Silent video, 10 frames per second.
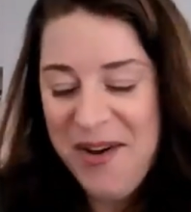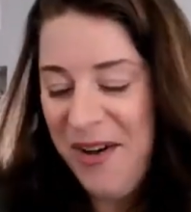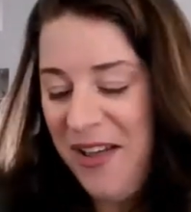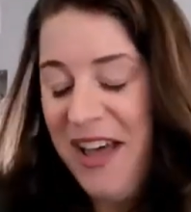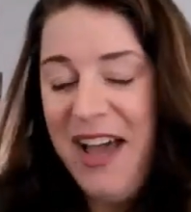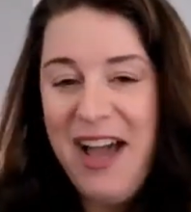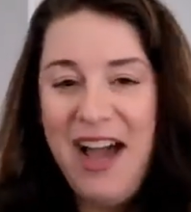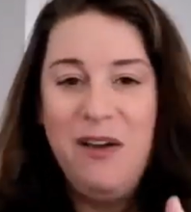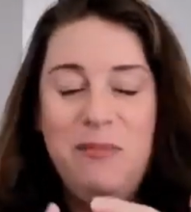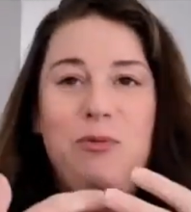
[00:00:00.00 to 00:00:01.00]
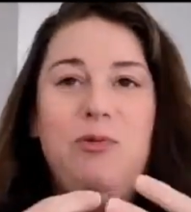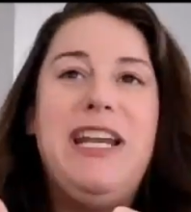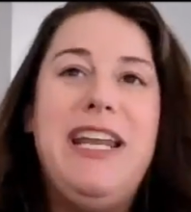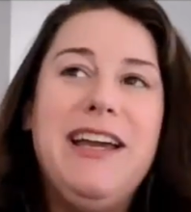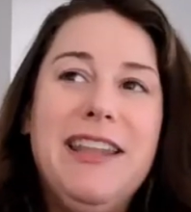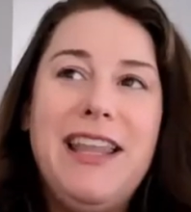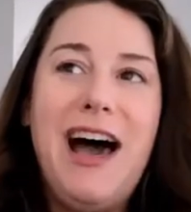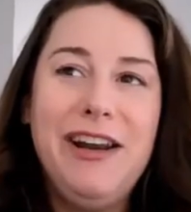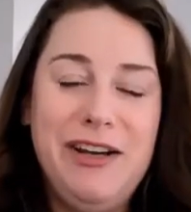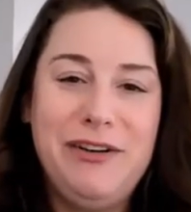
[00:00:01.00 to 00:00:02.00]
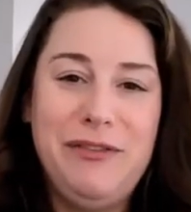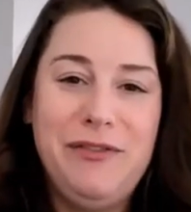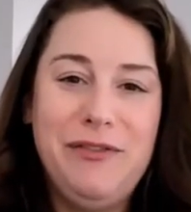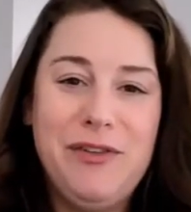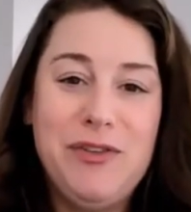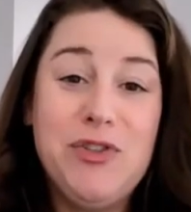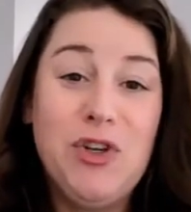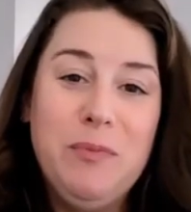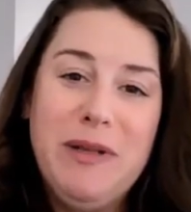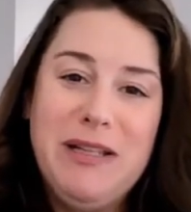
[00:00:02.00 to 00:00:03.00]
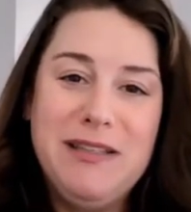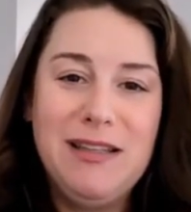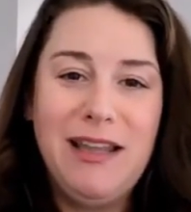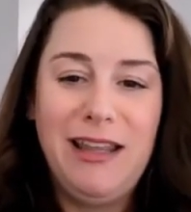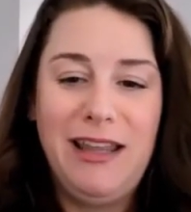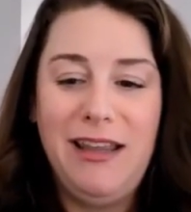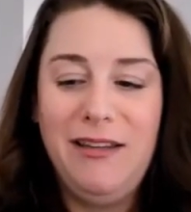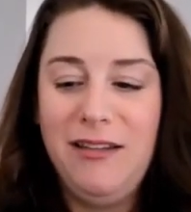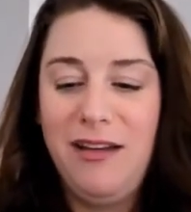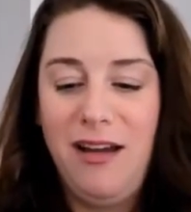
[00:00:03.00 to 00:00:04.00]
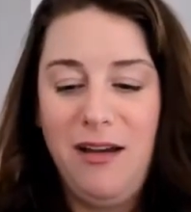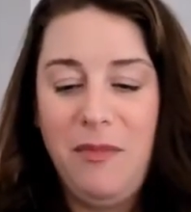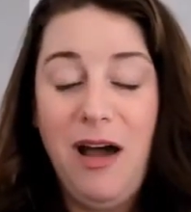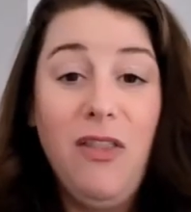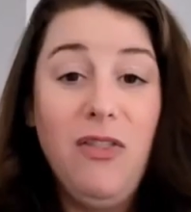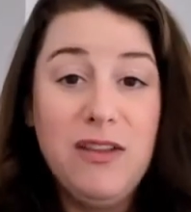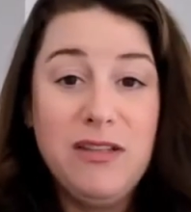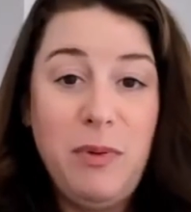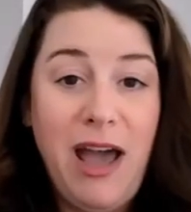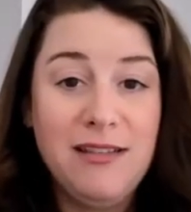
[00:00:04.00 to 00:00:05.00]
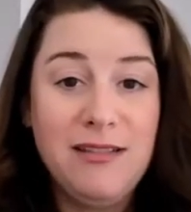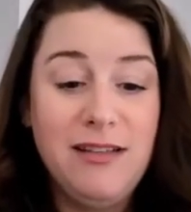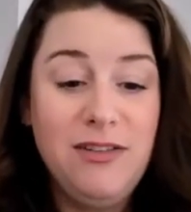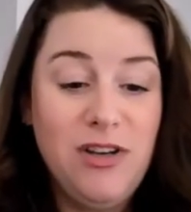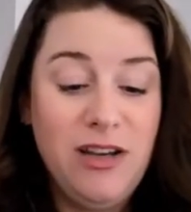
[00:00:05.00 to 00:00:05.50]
Well, I've been reading a lot of sermons lately on this passage,